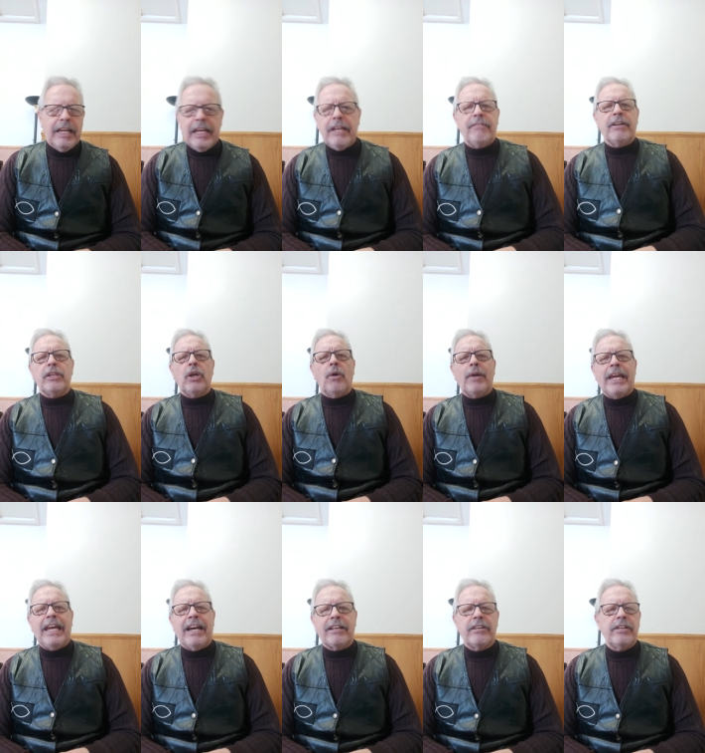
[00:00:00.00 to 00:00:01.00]
even though
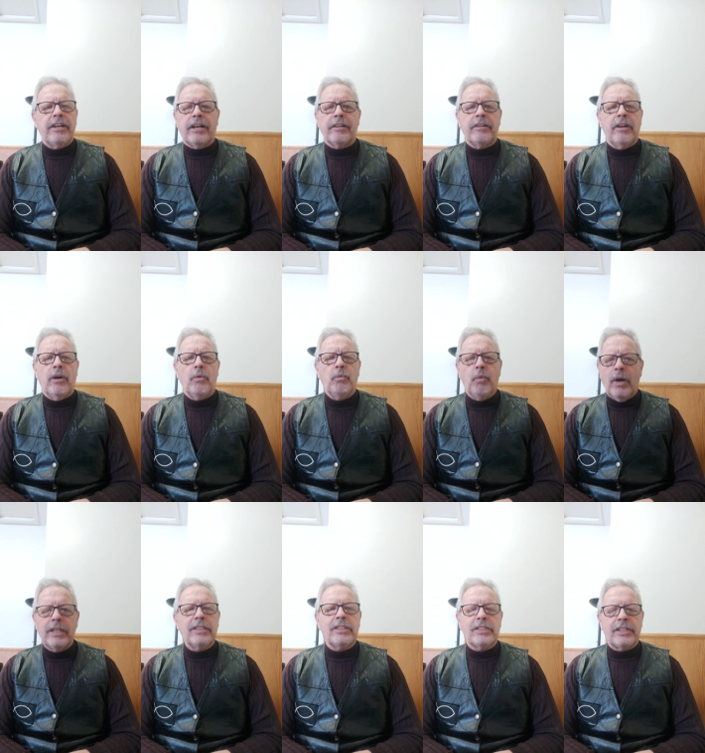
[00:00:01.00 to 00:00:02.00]
he hadn't done
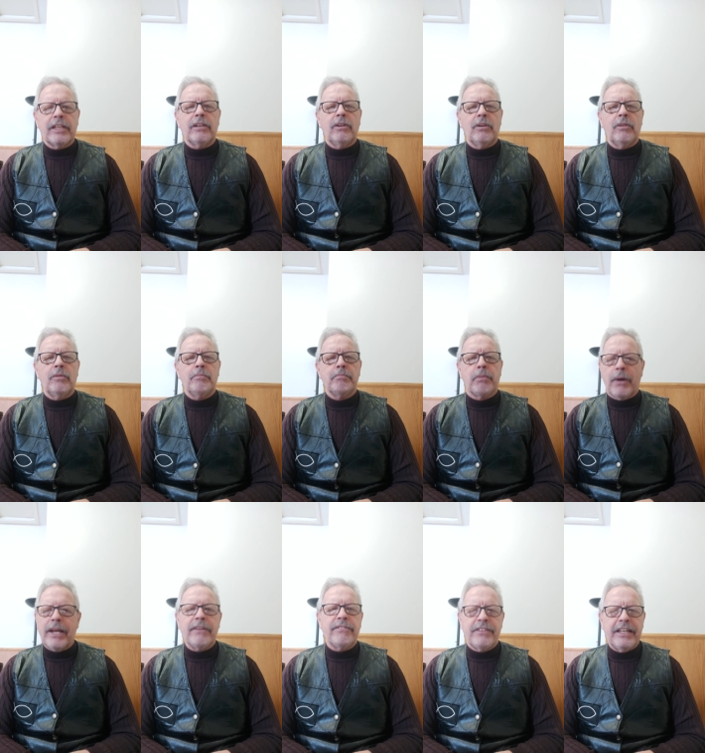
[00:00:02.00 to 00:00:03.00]
one single
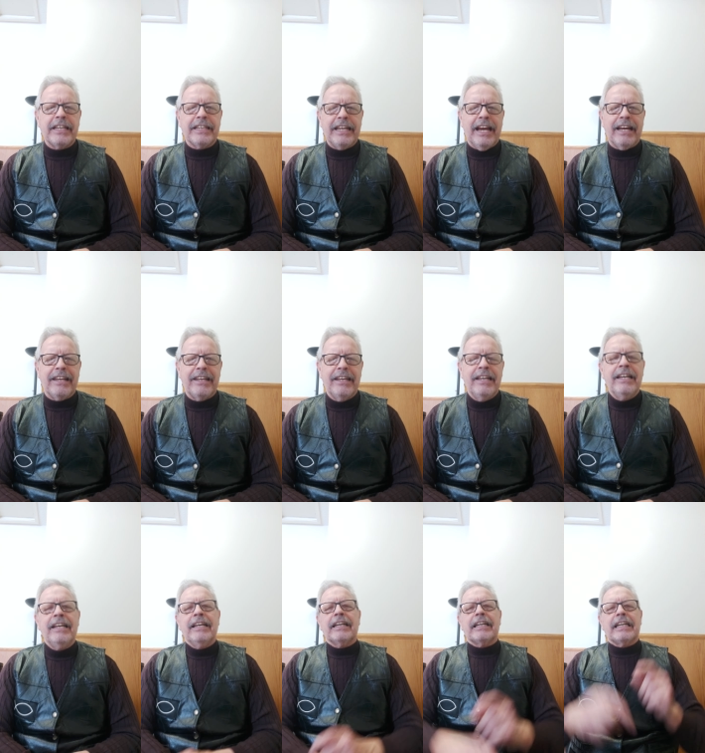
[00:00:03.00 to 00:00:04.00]
brave thing yet,
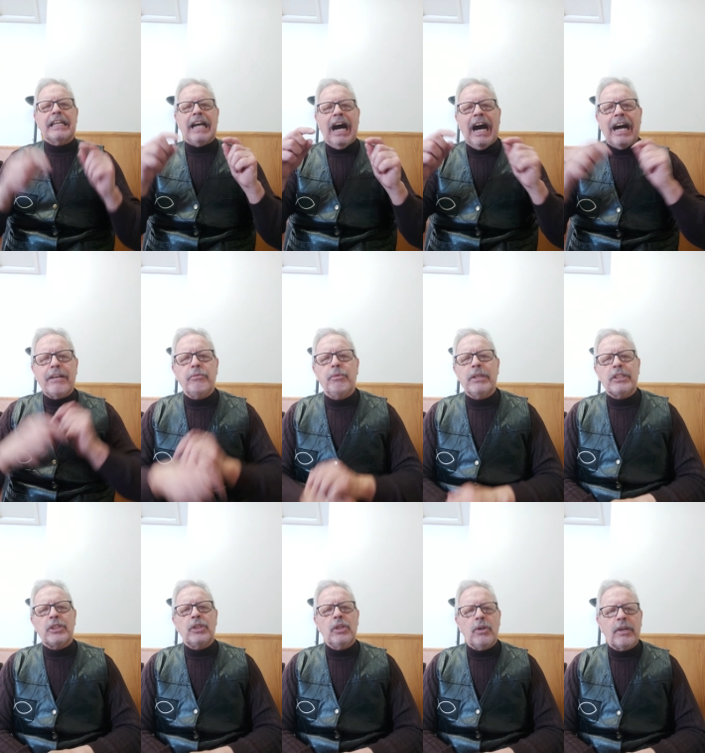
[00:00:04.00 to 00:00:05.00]
God
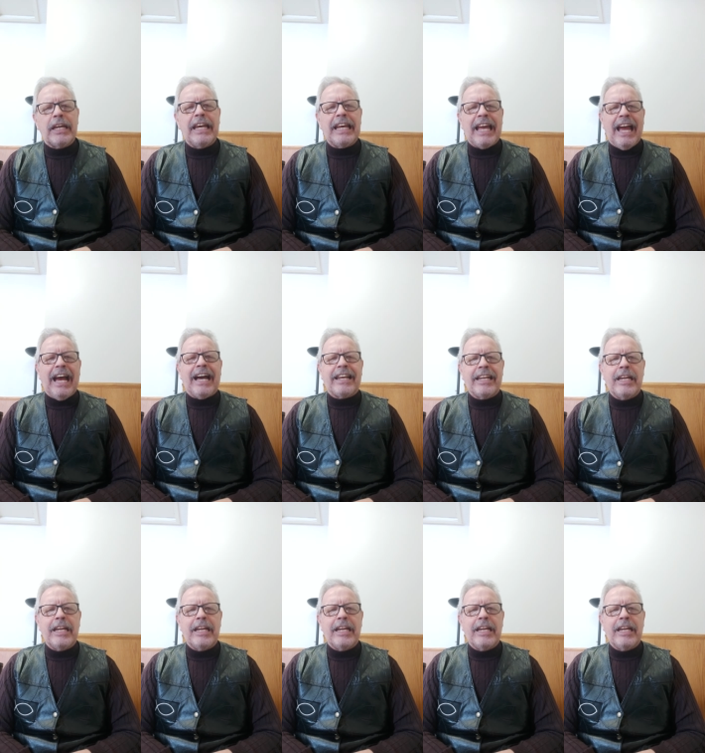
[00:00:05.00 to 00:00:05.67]
was looking at